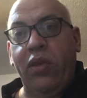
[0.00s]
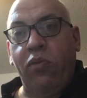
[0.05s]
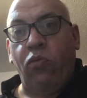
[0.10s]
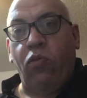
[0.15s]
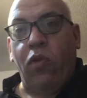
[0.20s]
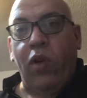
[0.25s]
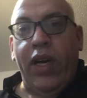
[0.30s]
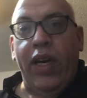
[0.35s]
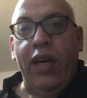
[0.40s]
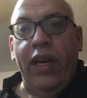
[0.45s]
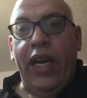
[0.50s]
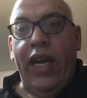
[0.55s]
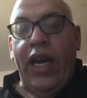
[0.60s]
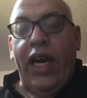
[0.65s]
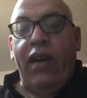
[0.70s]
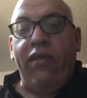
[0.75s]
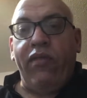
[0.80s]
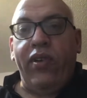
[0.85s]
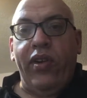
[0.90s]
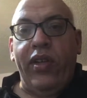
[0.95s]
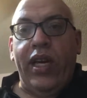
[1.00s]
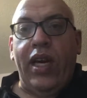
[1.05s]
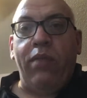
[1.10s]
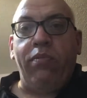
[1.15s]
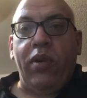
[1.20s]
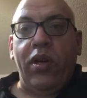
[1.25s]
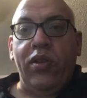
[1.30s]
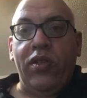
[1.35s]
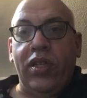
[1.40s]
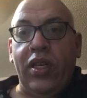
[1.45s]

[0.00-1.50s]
but the one after that